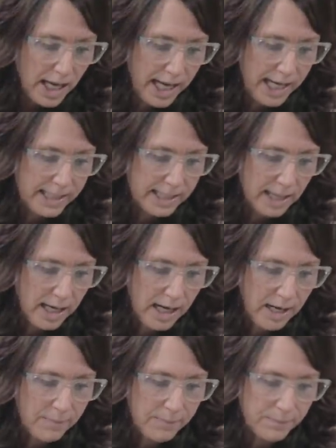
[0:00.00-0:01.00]
And
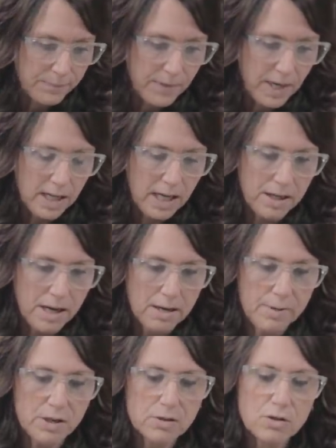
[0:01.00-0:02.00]
I
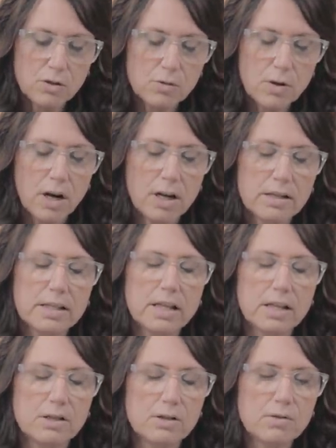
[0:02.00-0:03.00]
thought about new art
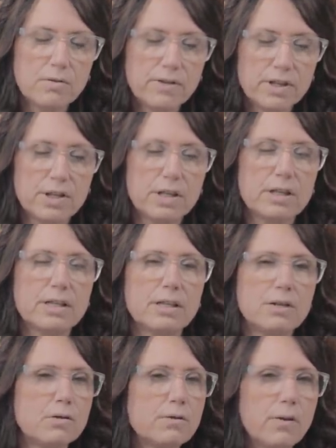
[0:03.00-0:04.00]
and new visions
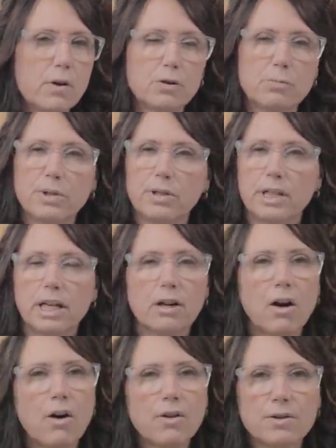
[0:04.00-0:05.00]
and new vulnerability
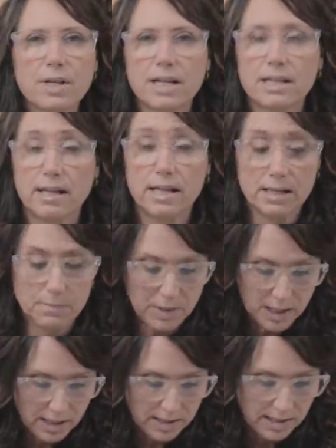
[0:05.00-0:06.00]
and all those kinds of things,
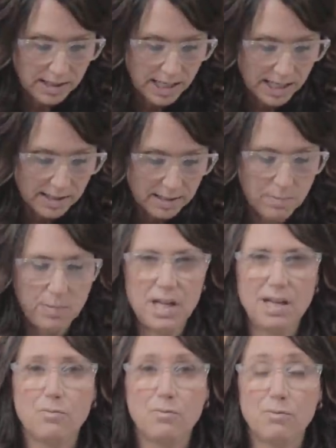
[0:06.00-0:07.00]
because the nest to
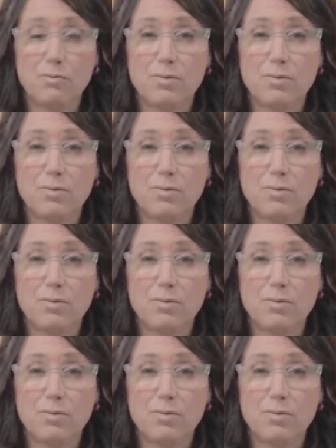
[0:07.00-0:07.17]
me